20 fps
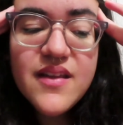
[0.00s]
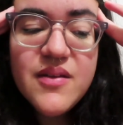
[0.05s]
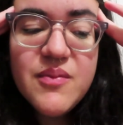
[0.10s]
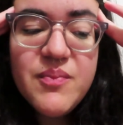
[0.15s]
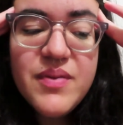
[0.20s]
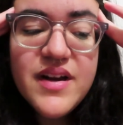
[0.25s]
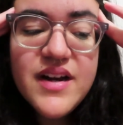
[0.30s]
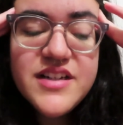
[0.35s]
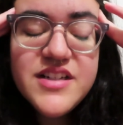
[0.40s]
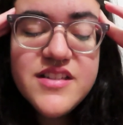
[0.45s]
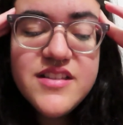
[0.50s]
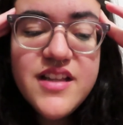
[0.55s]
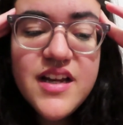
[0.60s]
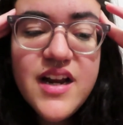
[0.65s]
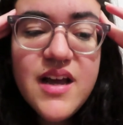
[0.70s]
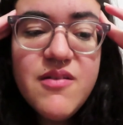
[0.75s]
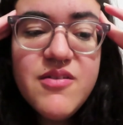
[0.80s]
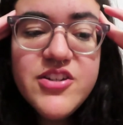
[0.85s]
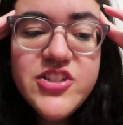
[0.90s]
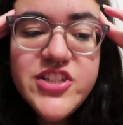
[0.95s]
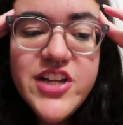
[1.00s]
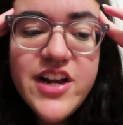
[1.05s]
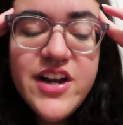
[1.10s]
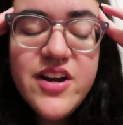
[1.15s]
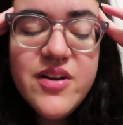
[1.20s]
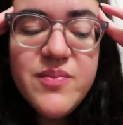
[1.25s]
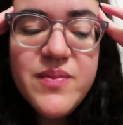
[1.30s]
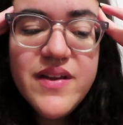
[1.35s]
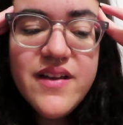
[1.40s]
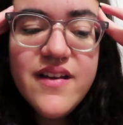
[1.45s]
But I just thought I would
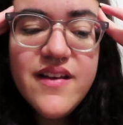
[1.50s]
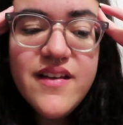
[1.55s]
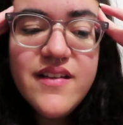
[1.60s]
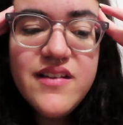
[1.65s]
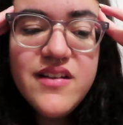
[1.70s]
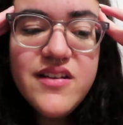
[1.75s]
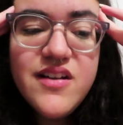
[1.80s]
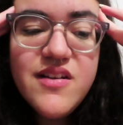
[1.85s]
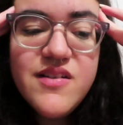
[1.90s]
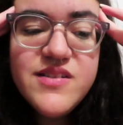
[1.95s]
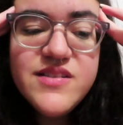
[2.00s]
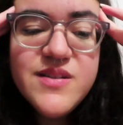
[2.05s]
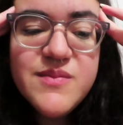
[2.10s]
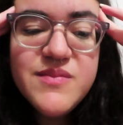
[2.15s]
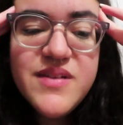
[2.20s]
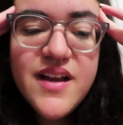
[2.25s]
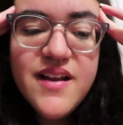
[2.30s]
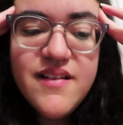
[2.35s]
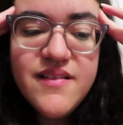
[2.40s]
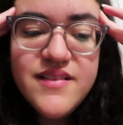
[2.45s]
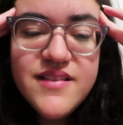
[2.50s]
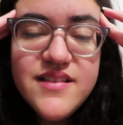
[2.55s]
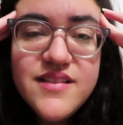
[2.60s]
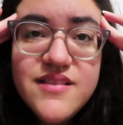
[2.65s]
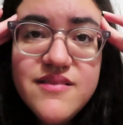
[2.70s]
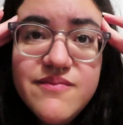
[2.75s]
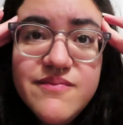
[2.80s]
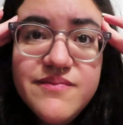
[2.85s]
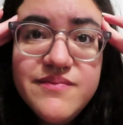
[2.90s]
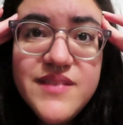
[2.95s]
share because, you know, sometimes
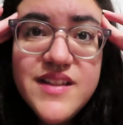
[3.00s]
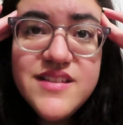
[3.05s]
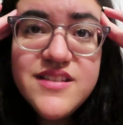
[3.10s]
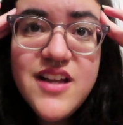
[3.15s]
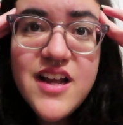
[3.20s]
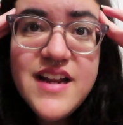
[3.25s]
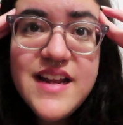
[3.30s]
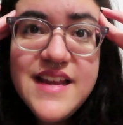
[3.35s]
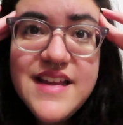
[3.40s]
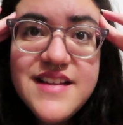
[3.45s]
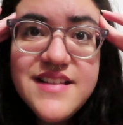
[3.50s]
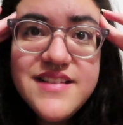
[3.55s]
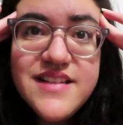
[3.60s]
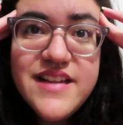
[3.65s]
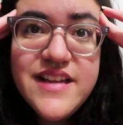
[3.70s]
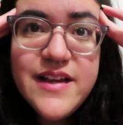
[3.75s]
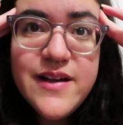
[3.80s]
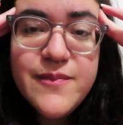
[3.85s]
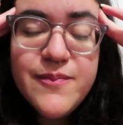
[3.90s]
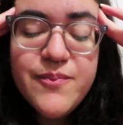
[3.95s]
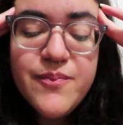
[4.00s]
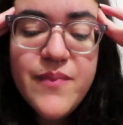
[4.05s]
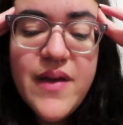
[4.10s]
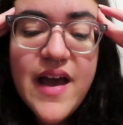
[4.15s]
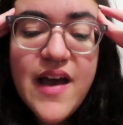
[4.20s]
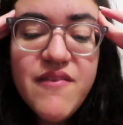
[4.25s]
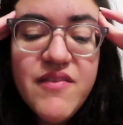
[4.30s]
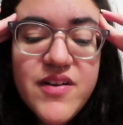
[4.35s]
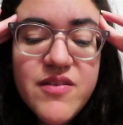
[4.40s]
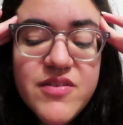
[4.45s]
it's not easy
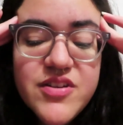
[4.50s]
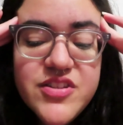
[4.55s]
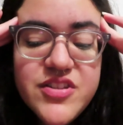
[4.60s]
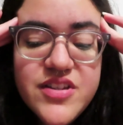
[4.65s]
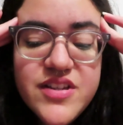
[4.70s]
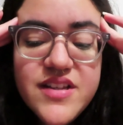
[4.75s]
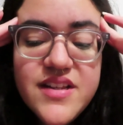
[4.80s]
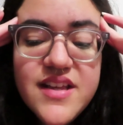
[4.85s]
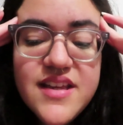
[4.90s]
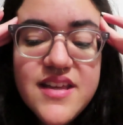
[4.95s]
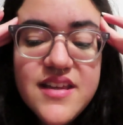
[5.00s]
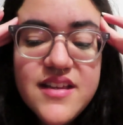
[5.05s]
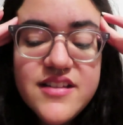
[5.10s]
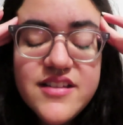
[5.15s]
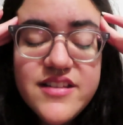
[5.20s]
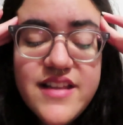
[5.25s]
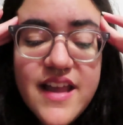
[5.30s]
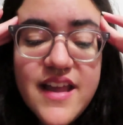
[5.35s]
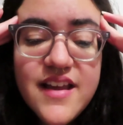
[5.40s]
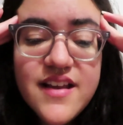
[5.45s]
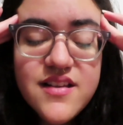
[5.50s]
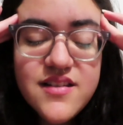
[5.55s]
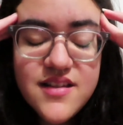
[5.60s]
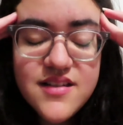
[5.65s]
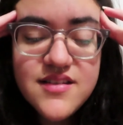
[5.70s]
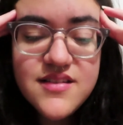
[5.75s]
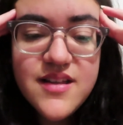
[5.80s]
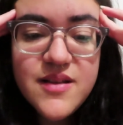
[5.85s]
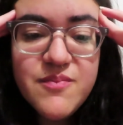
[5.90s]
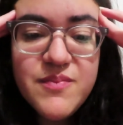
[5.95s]
having routine and staying
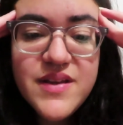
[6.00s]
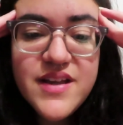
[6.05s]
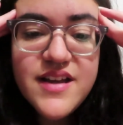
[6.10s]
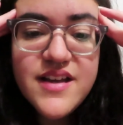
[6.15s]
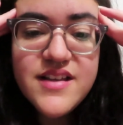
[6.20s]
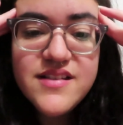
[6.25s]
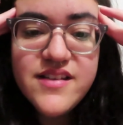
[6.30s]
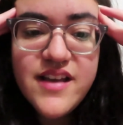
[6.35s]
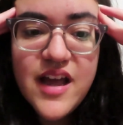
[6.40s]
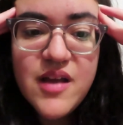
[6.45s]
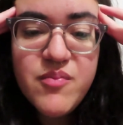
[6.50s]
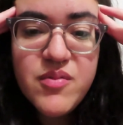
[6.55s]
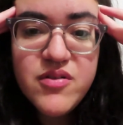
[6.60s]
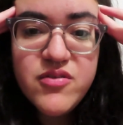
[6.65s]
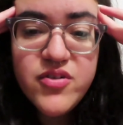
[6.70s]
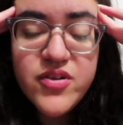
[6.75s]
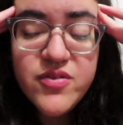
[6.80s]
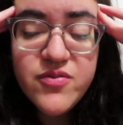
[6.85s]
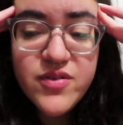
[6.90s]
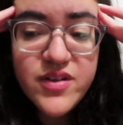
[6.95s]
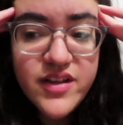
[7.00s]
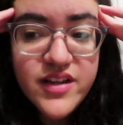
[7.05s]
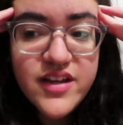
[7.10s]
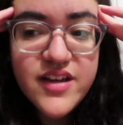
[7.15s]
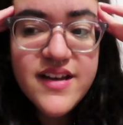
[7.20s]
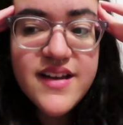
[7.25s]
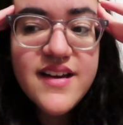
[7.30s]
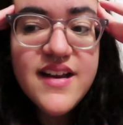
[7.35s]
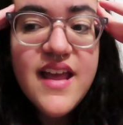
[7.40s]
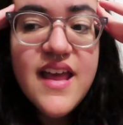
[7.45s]
consistent, because I've been doing really
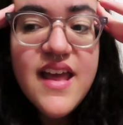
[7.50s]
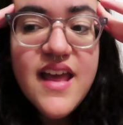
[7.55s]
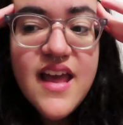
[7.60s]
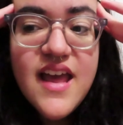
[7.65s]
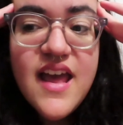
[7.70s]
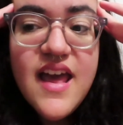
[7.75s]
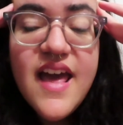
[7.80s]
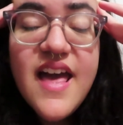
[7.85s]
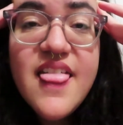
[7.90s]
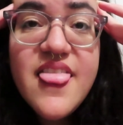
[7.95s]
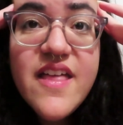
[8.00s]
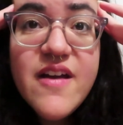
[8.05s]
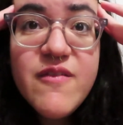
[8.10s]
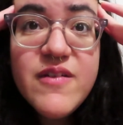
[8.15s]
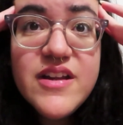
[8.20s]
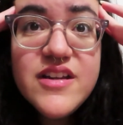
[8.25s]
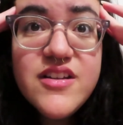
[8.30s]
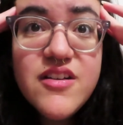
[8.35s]
good and then we